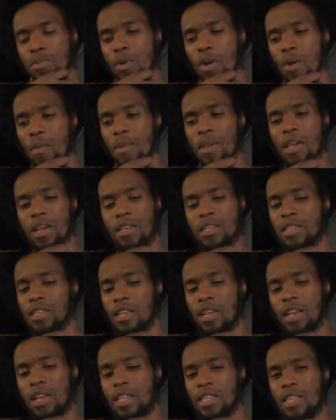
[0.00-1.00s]
bro, because
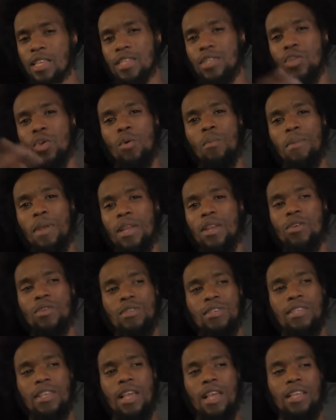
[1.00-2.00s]
this don't make no
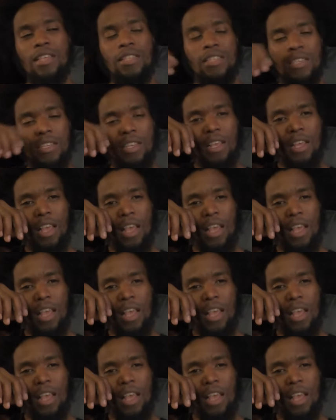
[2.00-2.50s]
sense.